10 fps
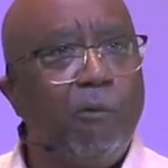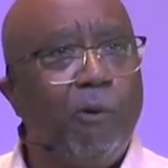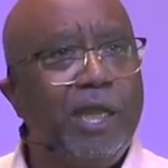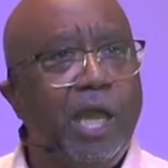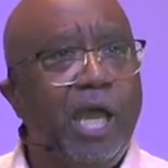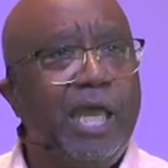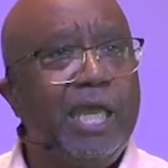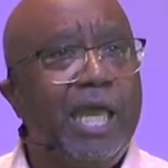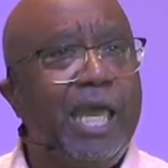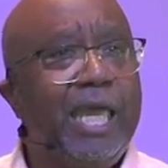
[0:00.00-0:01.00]
we,
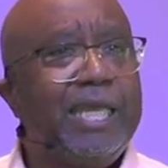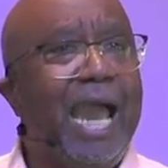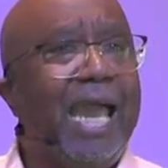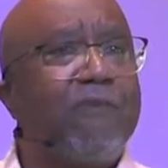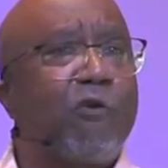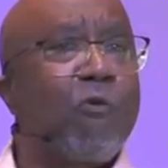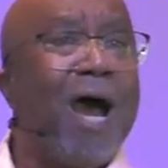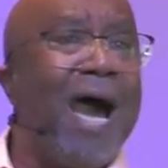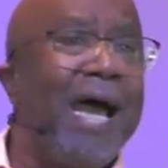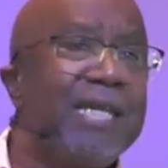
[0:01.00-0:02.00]
he, he gave
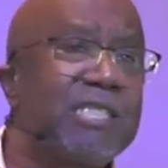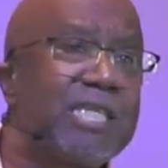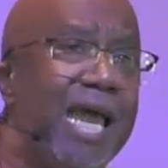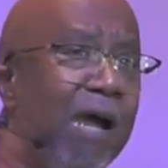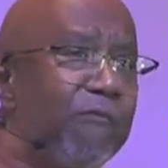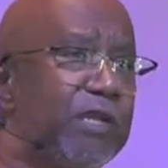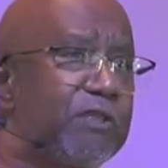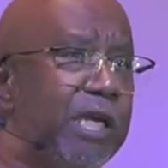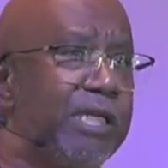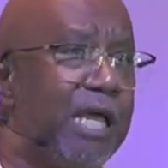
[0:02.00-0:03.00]
rise to
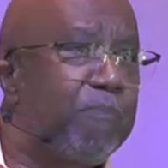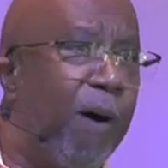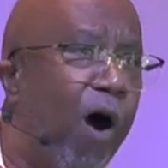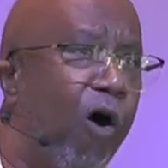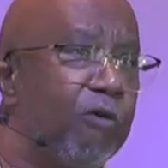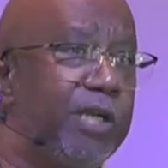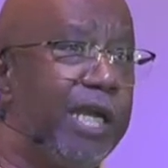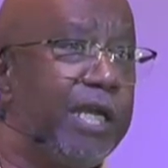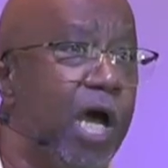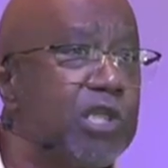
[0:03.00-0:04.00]
everything that Paul
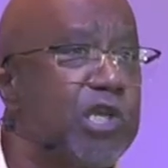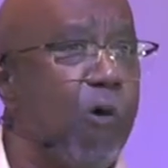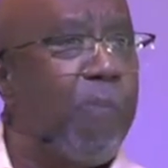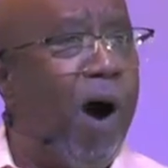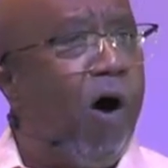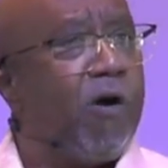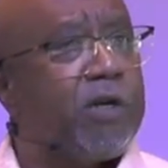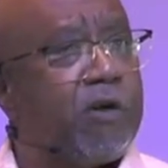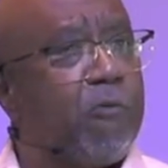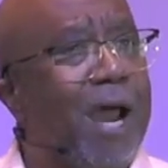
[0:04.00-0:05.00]
did so Paul
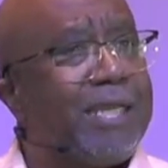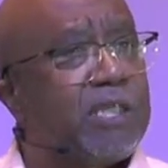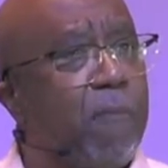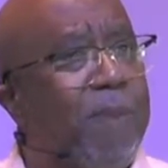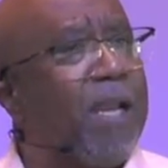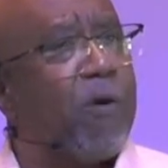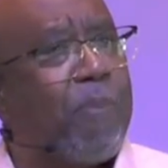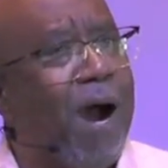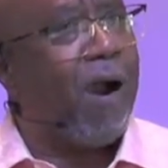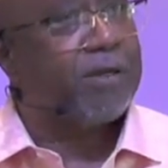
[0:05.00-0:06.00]
could write the better
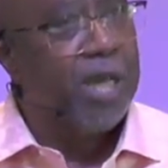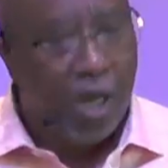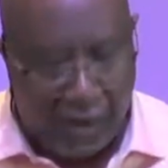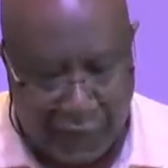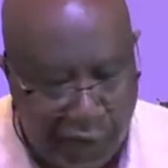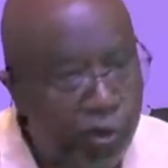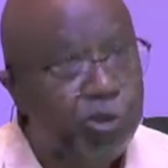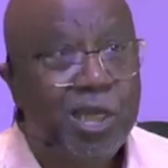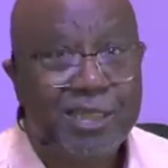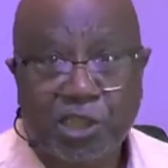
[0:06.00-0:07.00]
part of the New
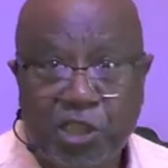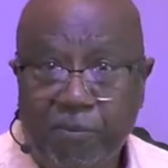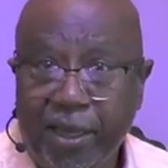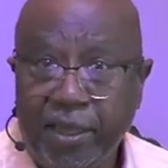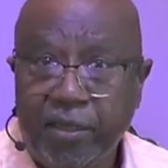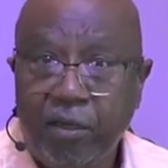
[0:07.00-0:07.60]
Testament.